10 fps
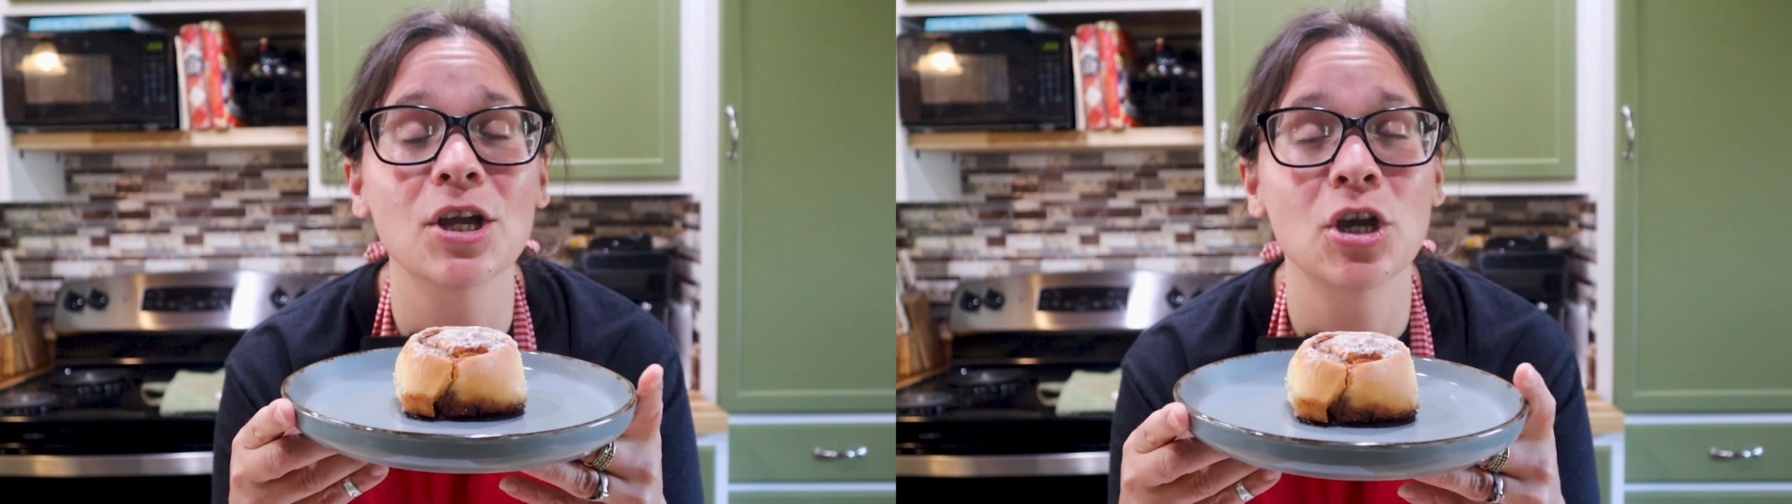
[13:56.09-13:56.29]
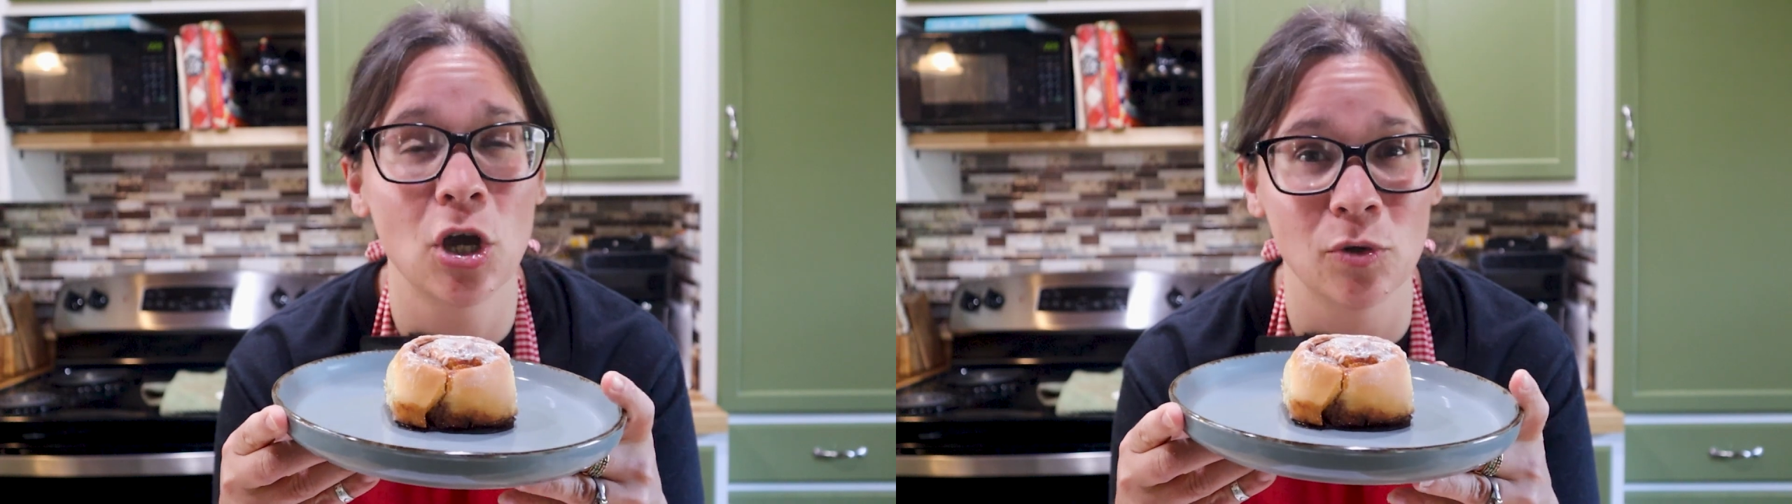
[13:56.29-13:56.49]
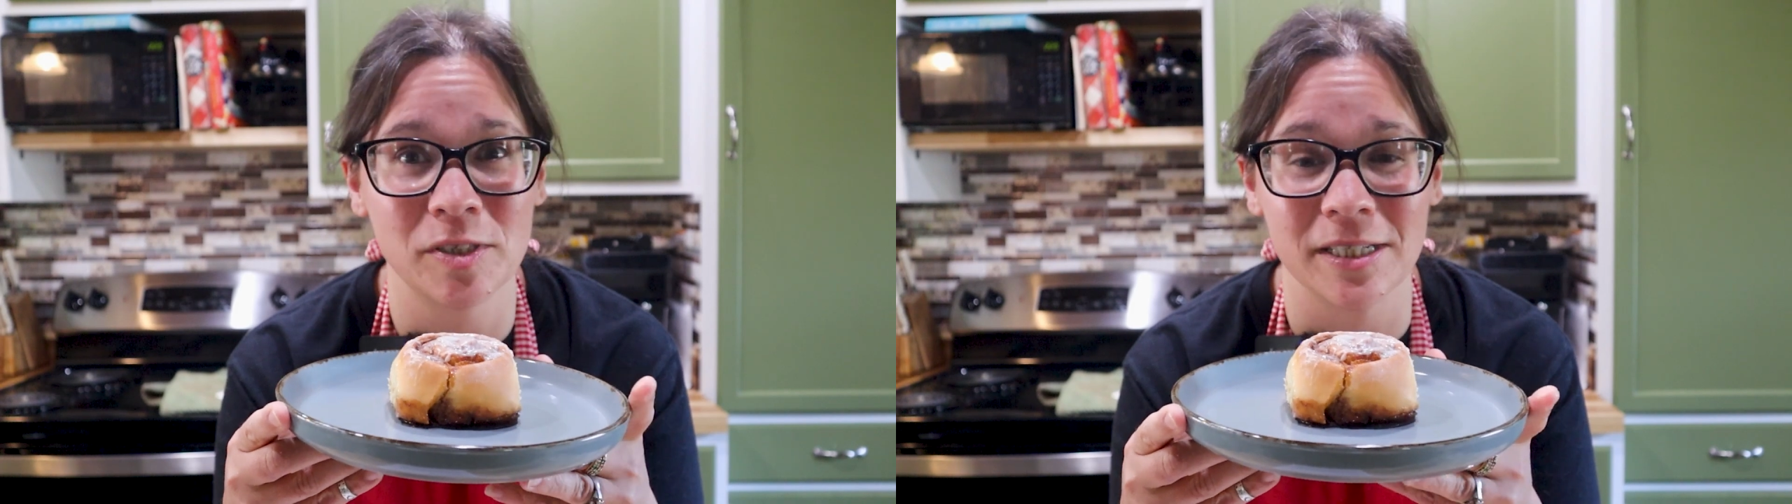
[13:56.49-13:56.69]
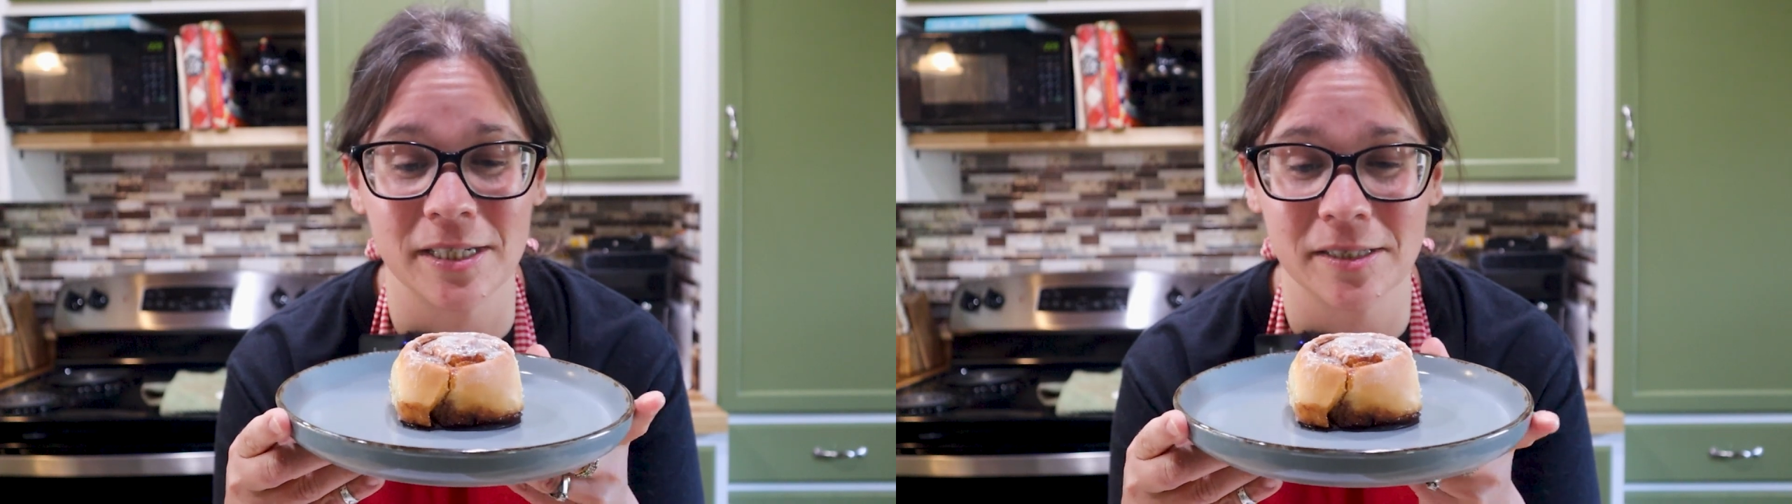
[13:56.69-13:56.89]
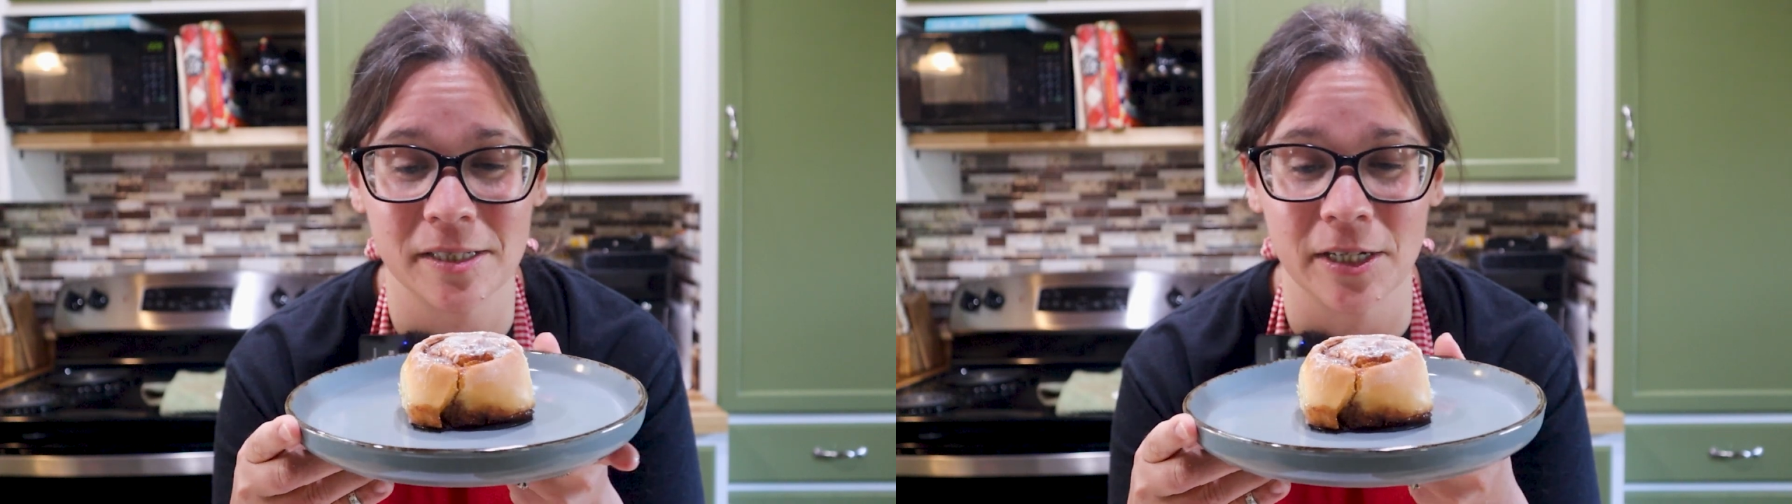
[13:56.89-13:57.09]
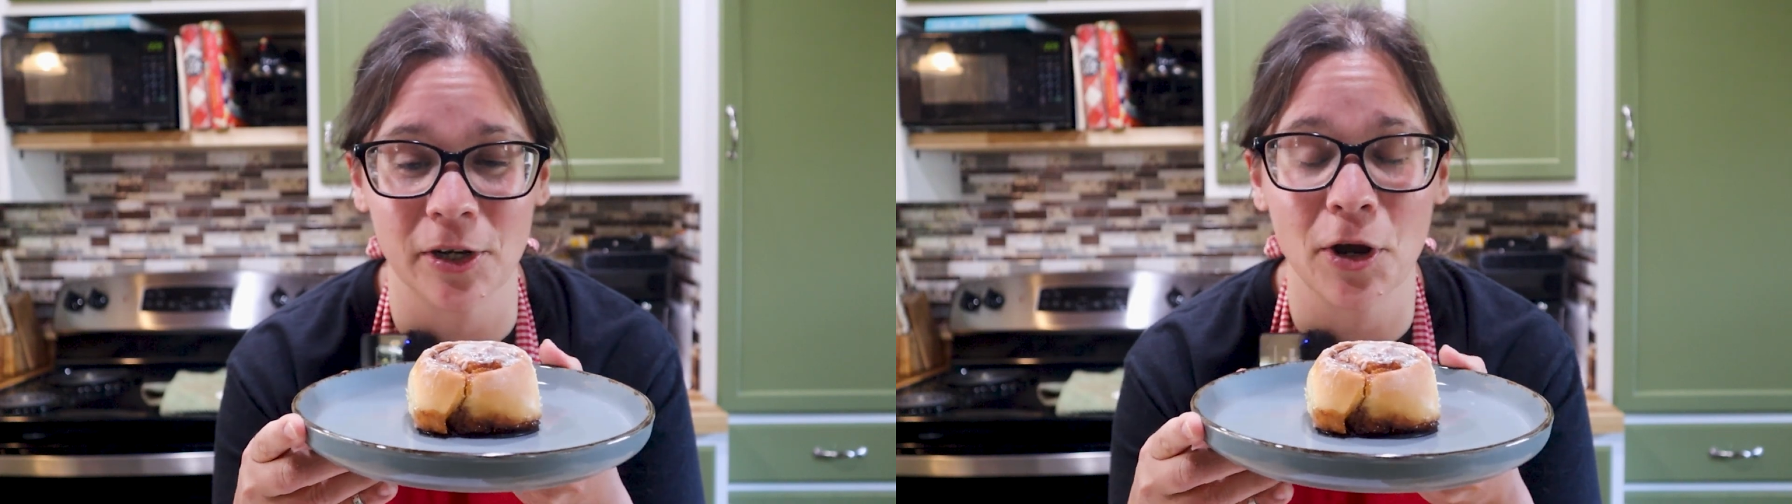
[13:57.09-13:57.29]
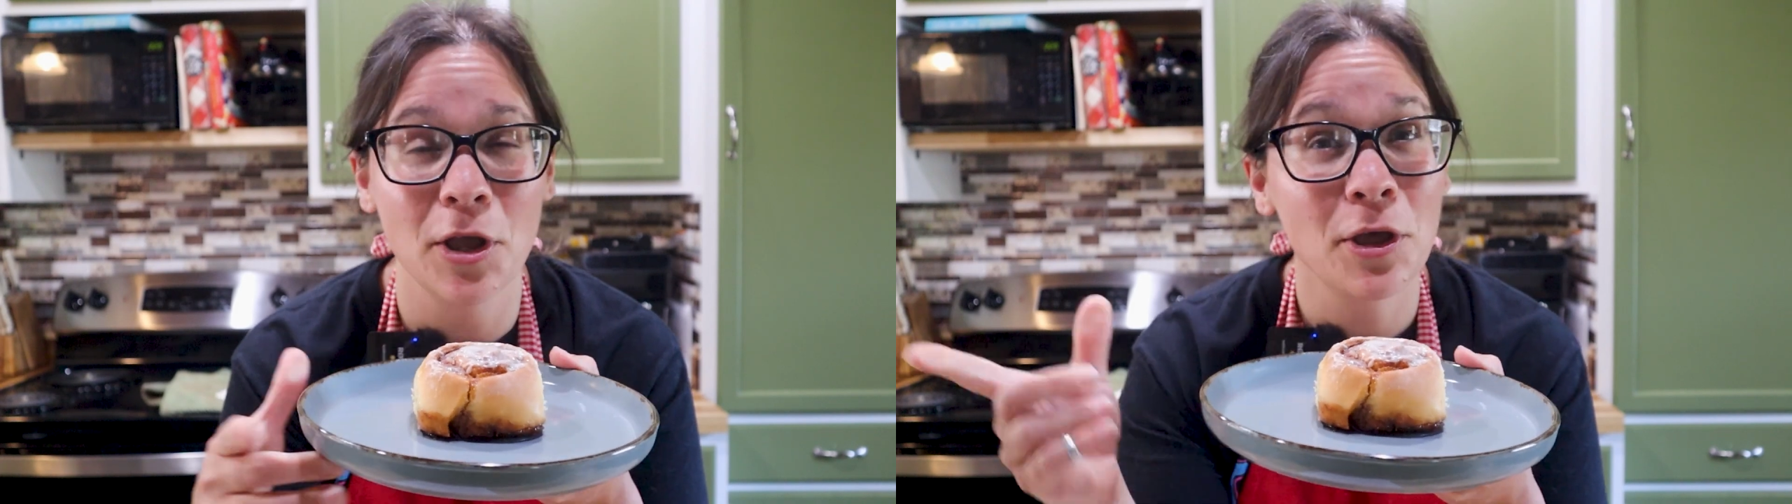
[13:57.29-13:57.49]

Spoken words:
coziness here.